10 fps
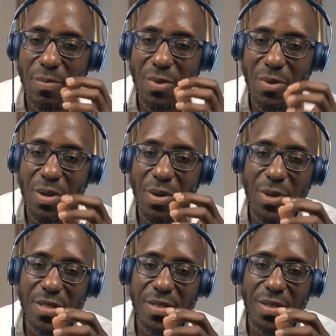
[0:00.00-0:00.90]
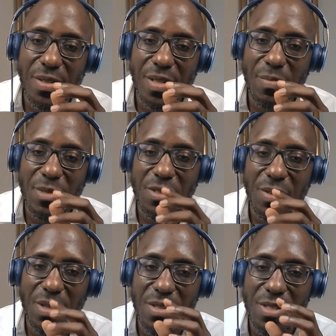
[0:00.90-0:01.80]
more questions. I'm sure
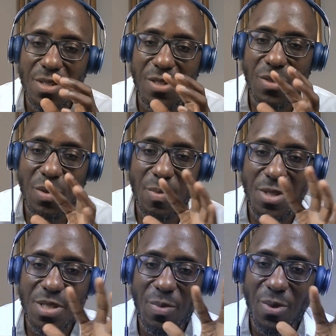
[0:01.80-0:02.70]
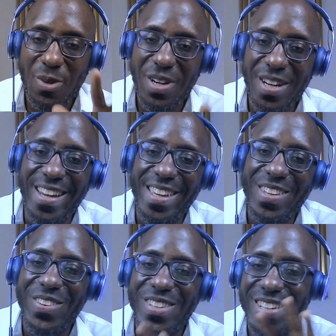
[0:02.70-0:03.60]
there's just so much more that you
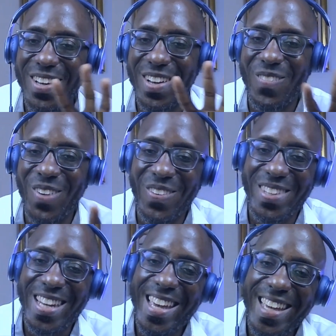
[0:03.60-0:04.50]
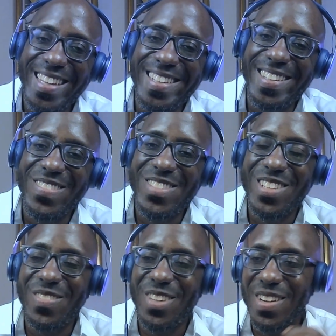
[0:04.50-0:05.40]
could talk about in terms
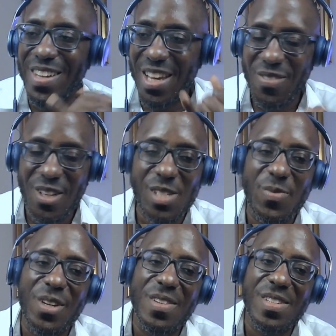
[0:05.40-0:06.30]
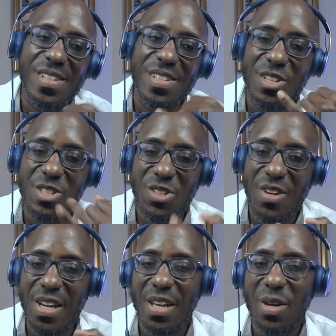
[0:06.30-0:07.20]
of your life experiences, your
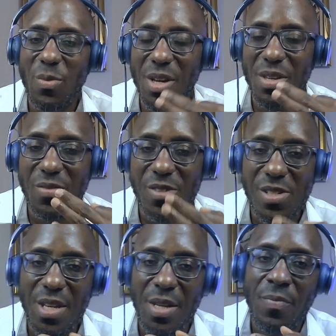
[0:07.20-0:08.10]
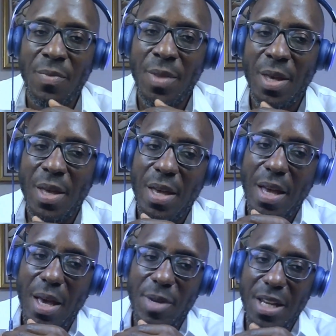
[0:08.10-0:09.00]
training, and what you've seen.
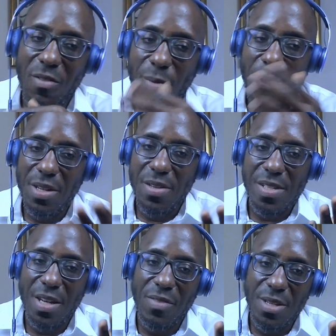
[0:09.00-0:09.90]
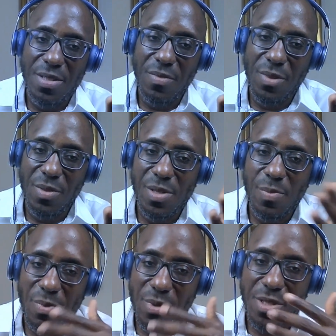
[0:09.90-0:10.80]
I mean, everybody else I've interviewed is
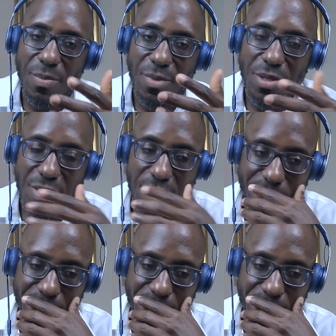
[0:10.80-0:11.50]
pretty much,